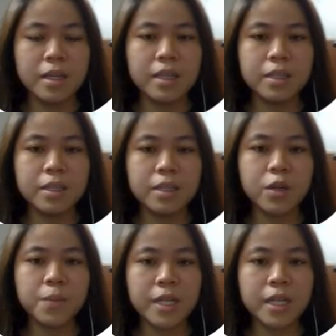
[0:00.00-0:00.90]
And in
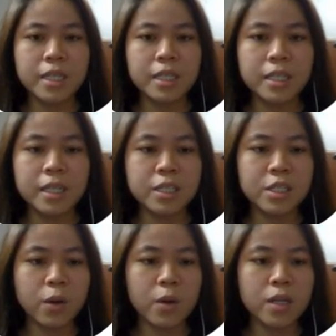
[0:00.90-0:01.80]
top tray,
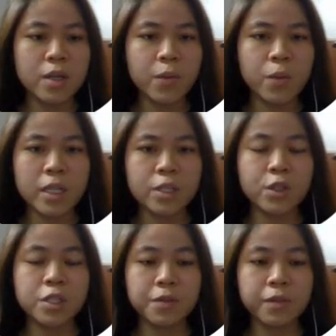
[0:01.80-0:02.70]
there is only
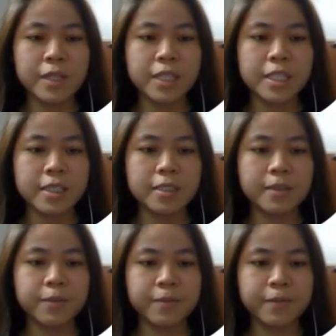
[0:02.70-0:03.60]
one transfer function.